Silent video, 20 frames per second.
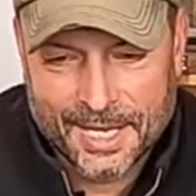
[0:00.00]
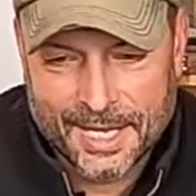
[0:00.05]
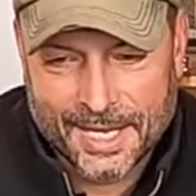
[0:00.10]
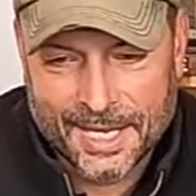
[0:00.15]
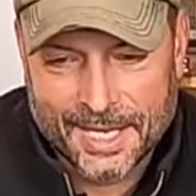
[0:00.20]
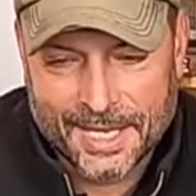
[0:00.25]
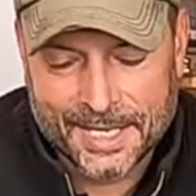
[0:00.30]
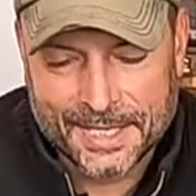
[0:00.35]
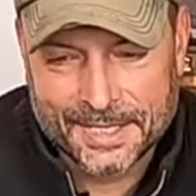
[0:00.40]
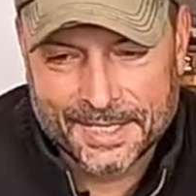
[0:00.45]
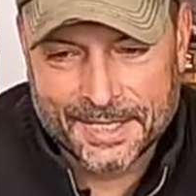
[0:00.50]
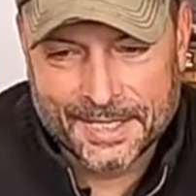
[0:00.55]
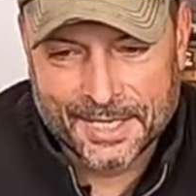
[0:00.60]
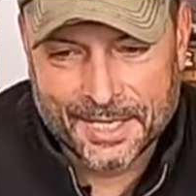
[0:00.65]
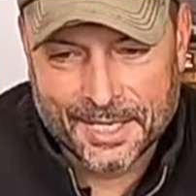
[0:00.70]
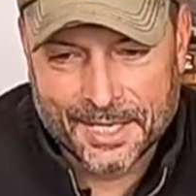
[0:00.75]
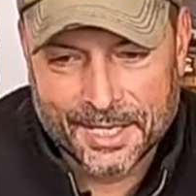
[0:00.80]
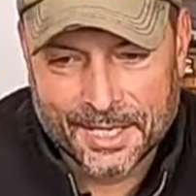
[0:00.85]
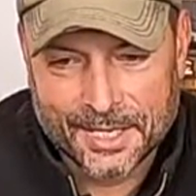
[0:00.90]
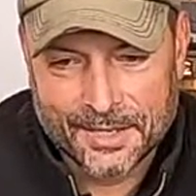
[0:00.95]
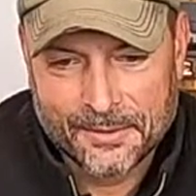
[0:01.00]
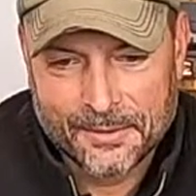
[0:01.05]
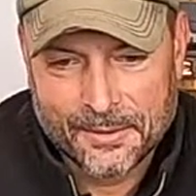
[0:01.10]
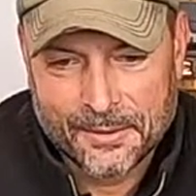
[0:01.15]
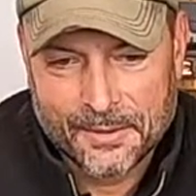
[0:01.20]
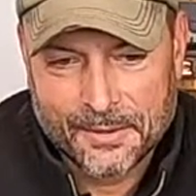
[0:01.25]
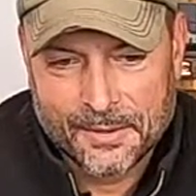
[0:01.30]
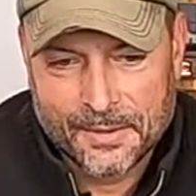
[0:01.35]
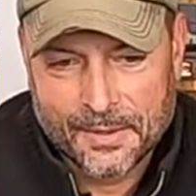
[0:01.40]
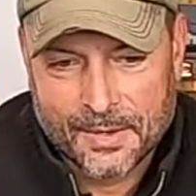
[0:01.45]
And uh,
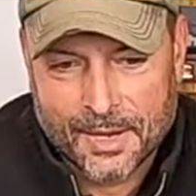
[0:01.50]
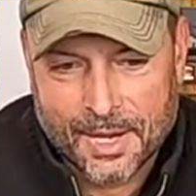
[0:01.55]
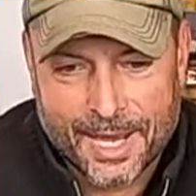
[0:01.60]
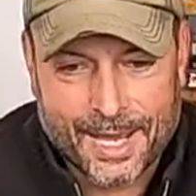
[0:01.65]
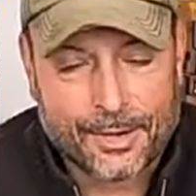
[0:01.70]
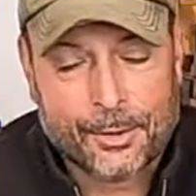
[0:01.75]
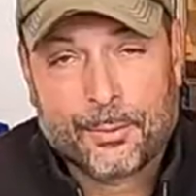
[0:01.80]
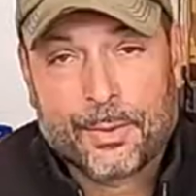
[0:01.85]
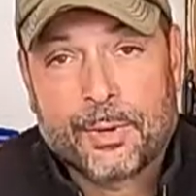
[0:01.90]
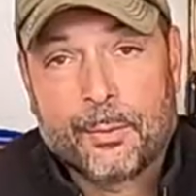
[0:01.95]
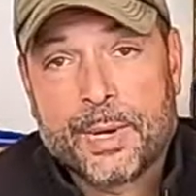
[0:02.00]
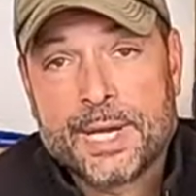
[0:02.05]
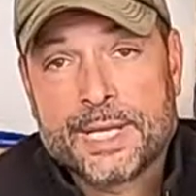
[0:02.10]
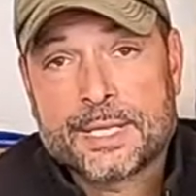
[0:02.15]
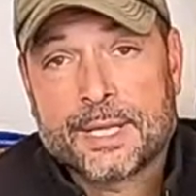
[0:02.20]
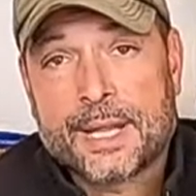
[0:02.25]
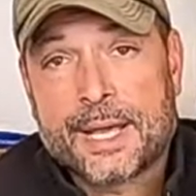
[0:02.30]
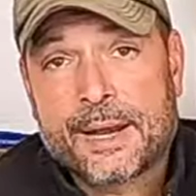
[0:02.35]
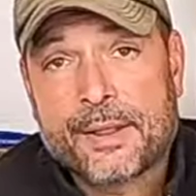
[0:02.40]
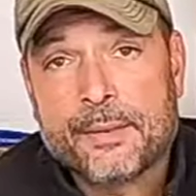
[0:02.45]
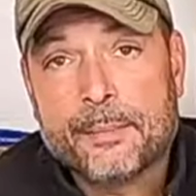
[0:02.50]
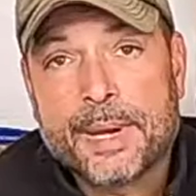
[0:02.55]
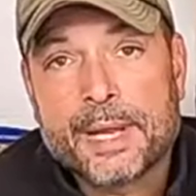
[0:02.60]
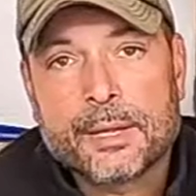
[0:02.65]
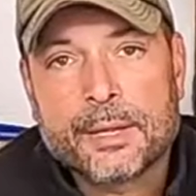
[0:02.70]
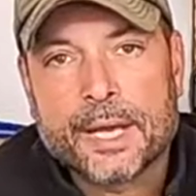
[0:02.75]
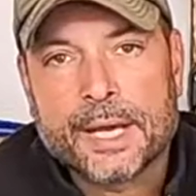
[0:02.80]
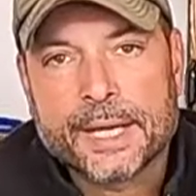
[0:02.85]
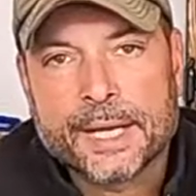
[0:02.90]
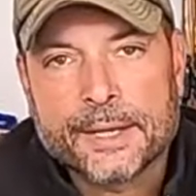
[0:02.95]
I don't want to waste a lot of the
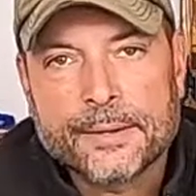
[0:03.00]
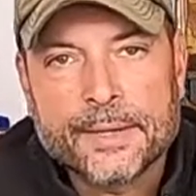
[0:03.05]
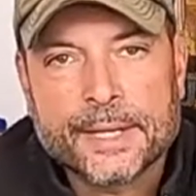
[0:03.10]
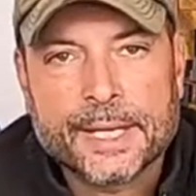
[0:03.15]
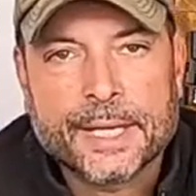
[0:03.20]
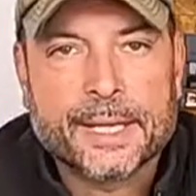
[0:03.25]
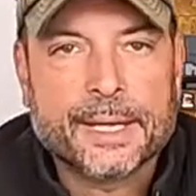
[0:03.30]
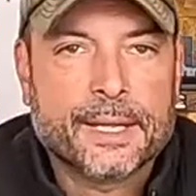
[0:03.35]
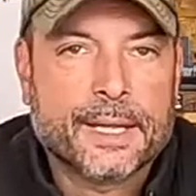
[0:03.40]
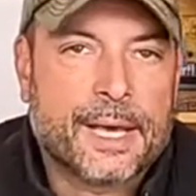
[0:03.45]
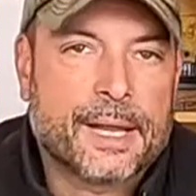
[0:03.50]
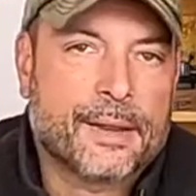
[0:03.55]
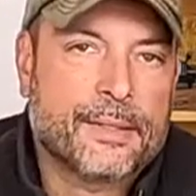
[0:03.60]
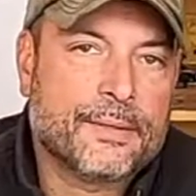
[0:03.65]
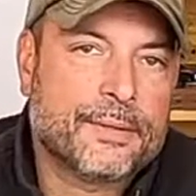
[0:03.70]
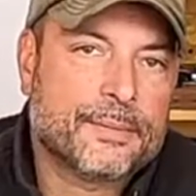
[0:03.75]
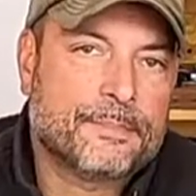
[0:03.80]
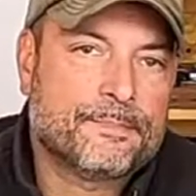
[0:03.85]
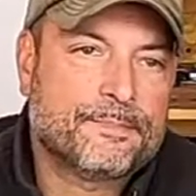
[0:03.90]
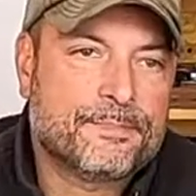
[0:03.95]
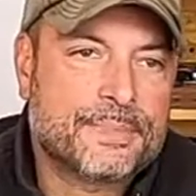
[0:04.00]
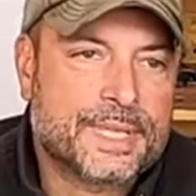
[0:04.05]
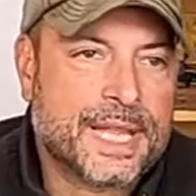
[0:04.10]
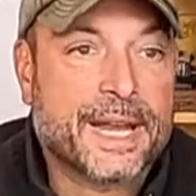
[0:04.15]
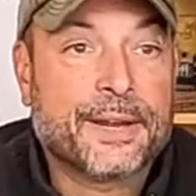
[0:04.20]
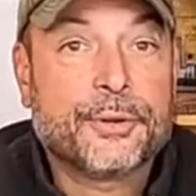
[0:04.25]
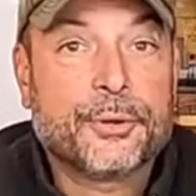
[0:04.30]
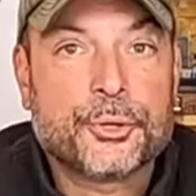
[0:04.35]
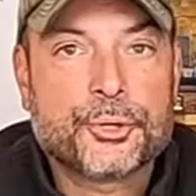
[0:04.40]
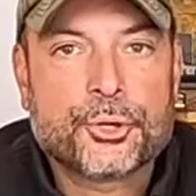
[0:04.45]
metal on it and a lot of the
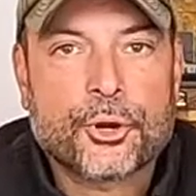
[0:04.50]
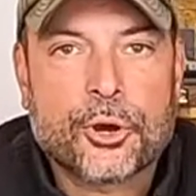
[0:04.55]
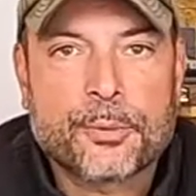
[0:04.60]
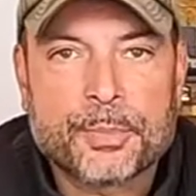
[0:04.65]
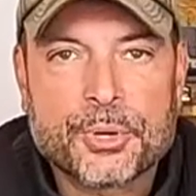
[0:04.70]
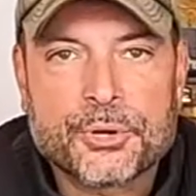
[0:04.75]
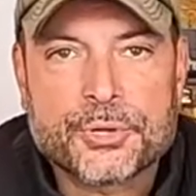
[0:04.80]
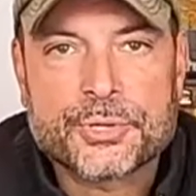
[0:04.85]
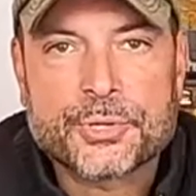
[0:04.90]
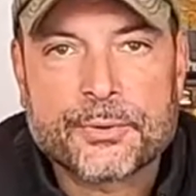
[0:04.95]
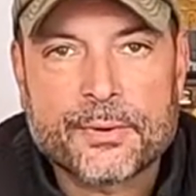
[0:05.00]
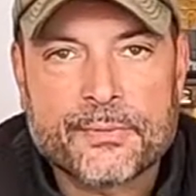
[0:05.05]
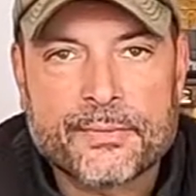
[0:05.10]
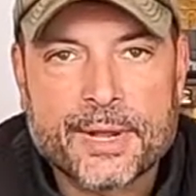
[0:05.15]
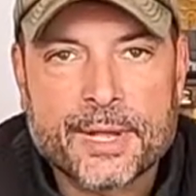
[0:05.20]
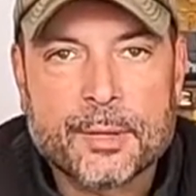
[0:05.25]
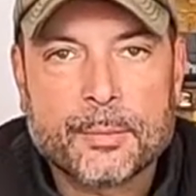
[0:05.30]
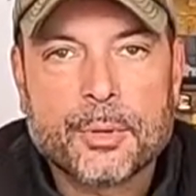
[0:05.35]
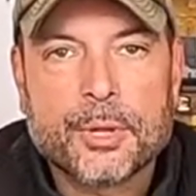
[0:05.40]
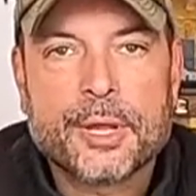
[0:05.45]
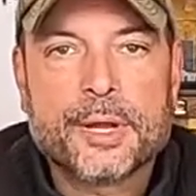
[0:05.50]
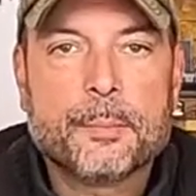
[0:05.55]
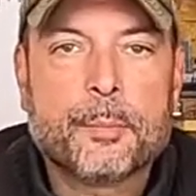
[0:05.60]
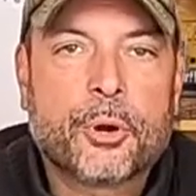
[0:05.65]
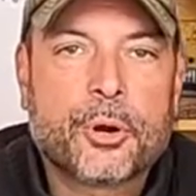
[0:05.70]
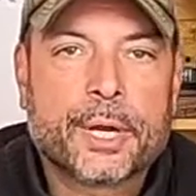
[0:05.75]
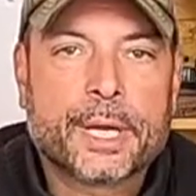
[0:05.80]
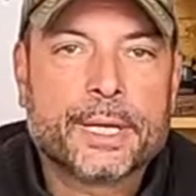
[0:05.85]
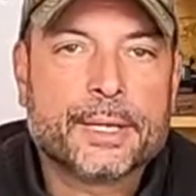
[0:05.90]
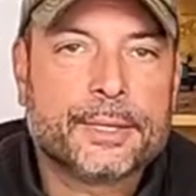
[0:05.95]
standard sharpeners that are available on the
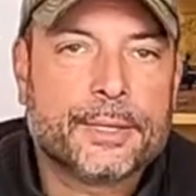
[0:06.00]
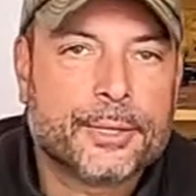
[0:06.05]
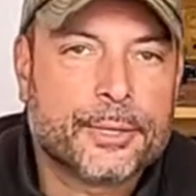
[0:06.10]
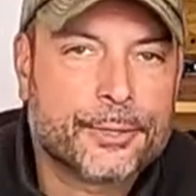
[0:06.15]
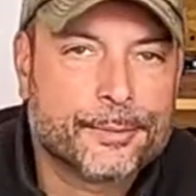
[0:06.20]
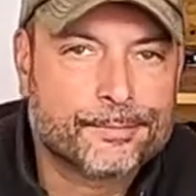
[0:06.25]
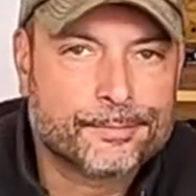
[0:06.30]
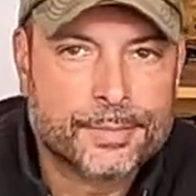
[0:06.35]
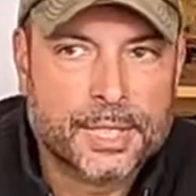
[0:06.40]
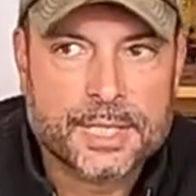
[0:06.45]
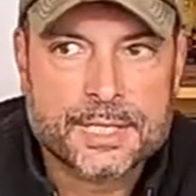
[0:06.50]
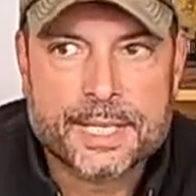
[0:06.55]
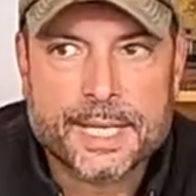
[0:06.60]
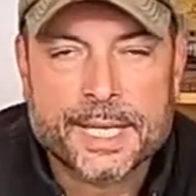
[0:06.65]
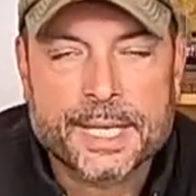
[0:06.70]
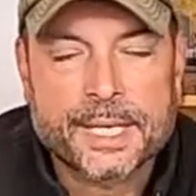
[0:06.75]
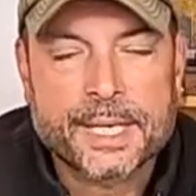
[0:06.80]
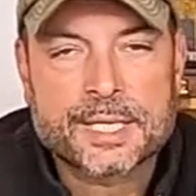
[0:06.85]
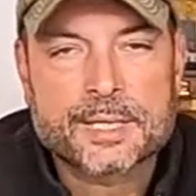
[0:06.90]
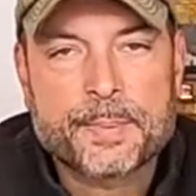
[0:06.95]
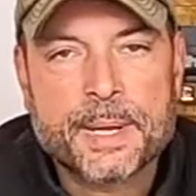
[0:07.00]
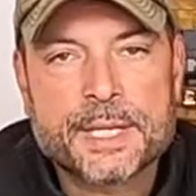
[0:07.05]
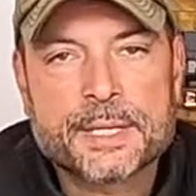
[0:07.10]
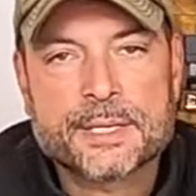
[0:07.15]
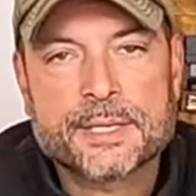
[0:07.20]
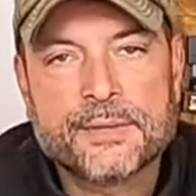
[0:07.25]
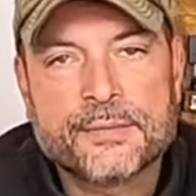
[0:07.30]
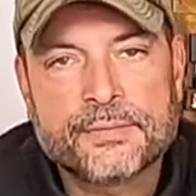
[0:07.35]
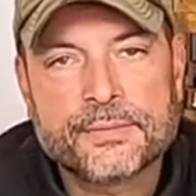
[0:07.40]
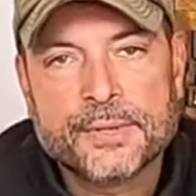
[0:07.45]
market that are, let's say,
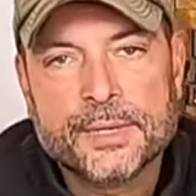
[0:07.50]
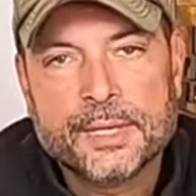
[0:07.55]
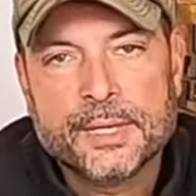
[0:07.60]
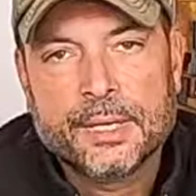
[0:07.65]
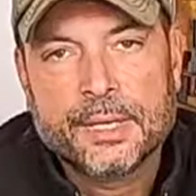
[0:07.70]
inexpensive,